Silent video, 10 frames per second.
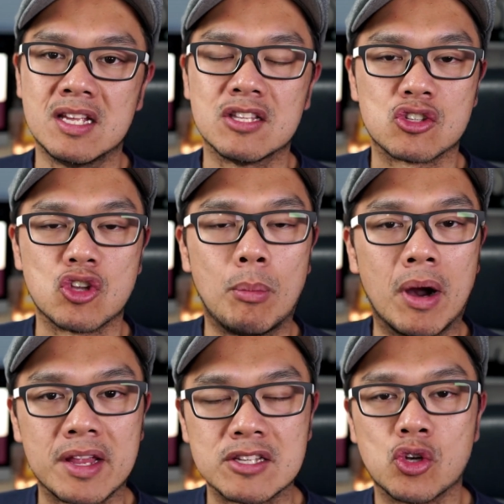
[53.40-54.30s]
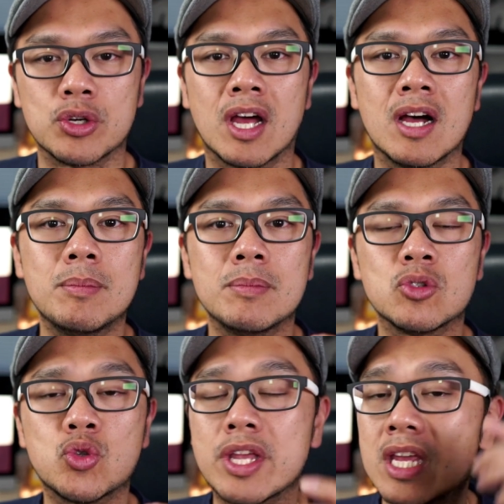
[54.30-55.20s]
The stock market's gone up,
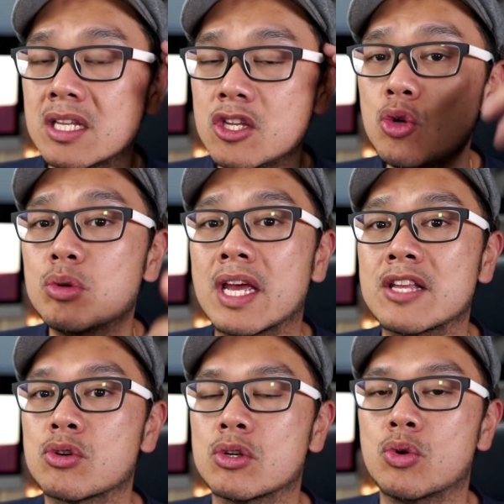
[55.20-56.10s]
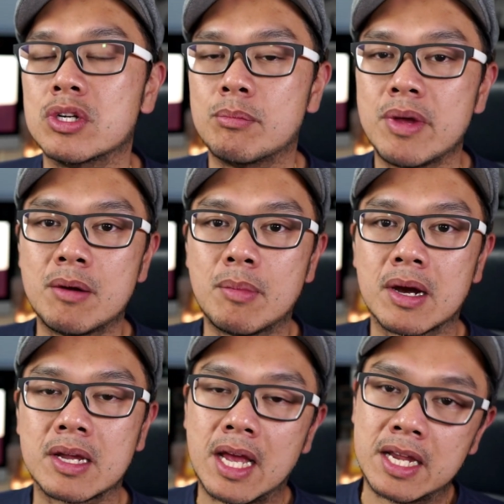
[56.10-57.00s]
tricking you that it's going to go in a bear
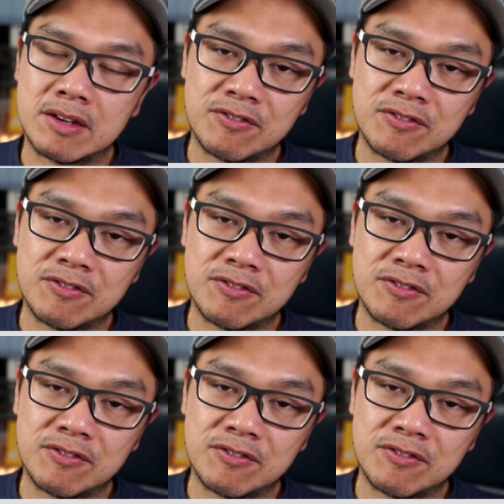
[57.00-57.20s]
market and then